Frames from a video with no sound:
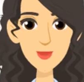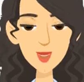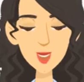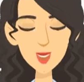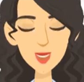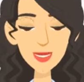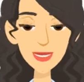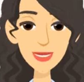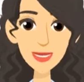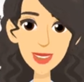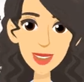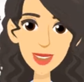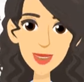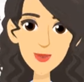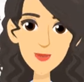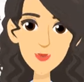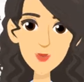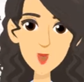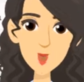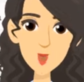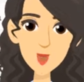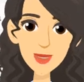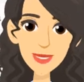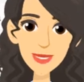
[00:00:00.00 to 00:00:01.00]
the decision
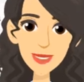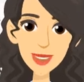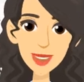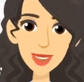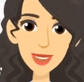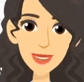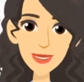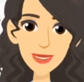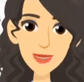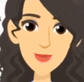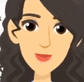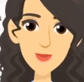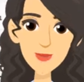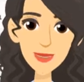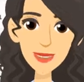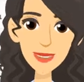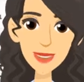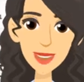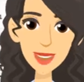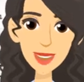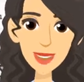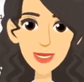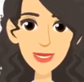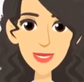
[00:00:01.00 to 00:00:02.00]
tree.
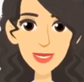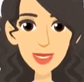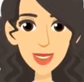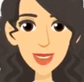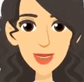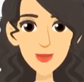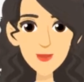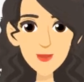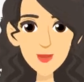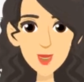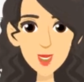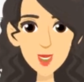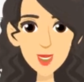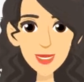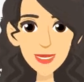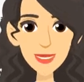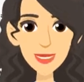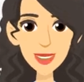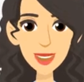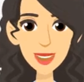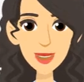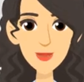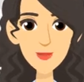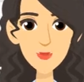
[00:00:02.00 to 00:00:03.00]

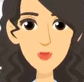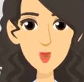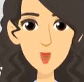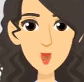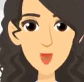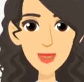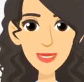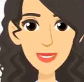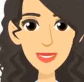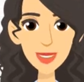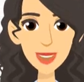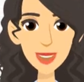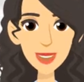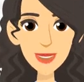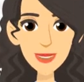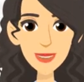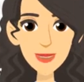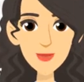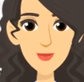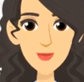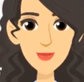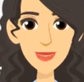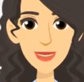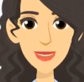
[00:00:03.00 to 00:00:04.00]
Python libraries such
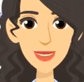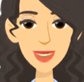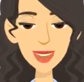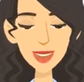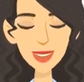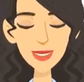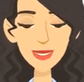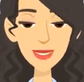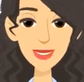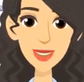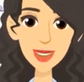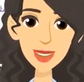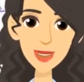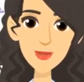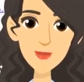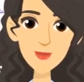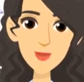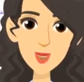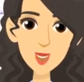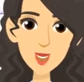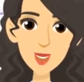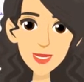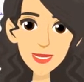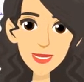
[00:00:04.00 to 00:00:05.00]
as NumPy,
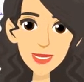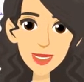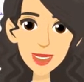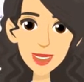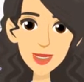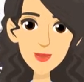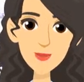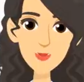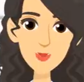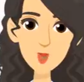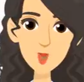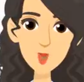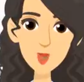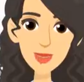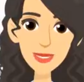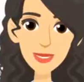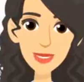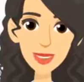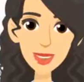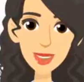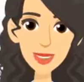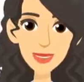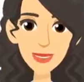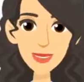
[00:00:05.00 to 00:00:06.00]
Pandas,
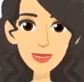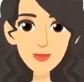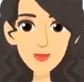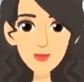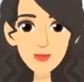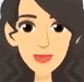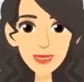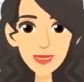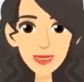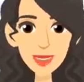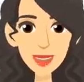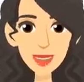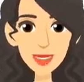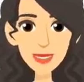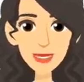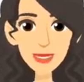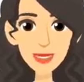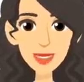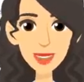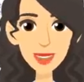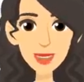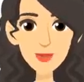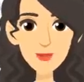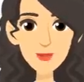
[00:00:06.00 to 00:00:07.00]
PyCaret is used.
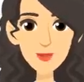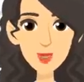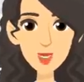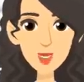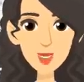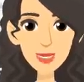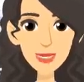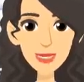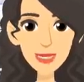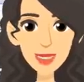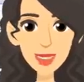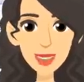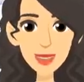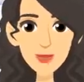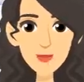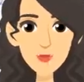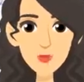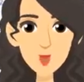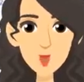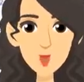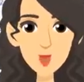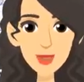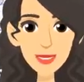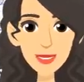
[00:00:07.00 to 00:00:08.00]
Gini
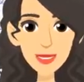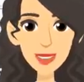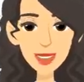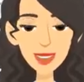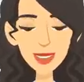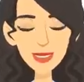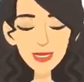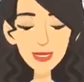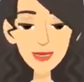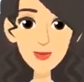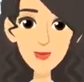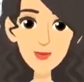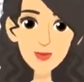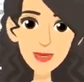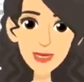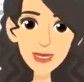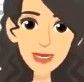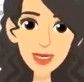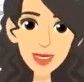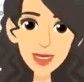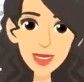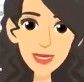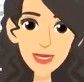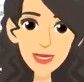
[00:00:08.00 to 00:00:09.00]
index is used
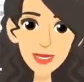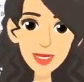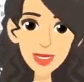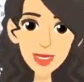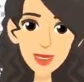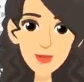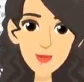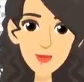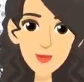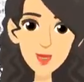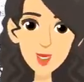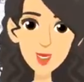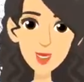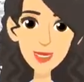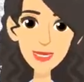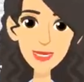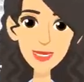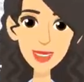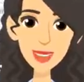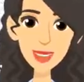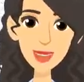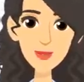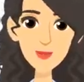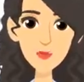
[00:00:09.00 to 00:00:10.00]
to find best
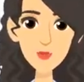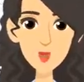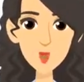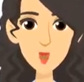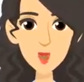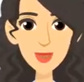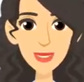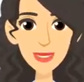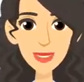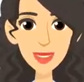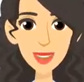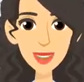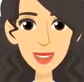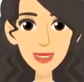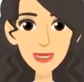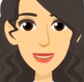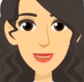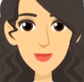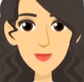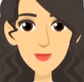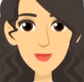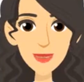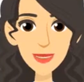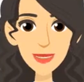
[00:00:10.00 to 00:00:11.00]
attributes
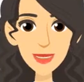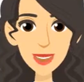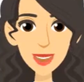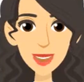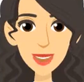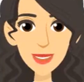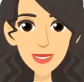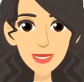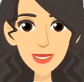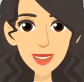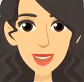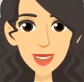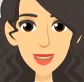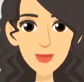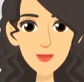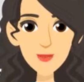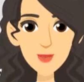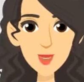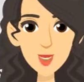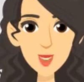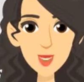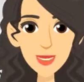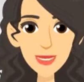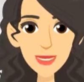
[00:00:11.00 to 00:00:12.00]
from the n
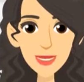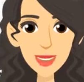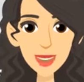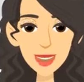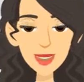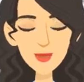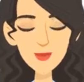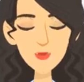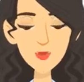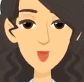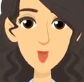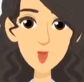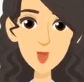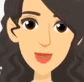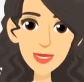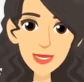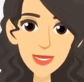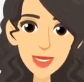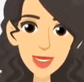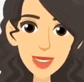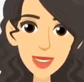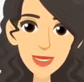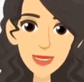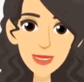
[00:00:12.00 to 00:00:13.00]
attributes.
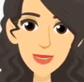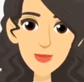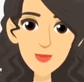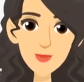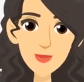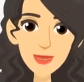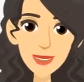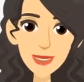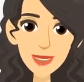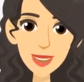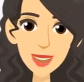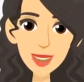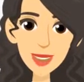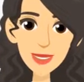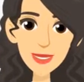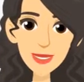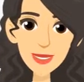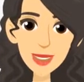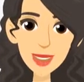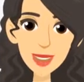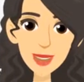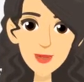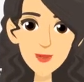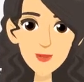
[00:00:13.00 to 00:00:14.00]
XGBoost,
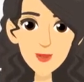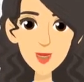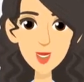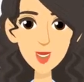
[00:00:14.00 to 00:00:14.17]
another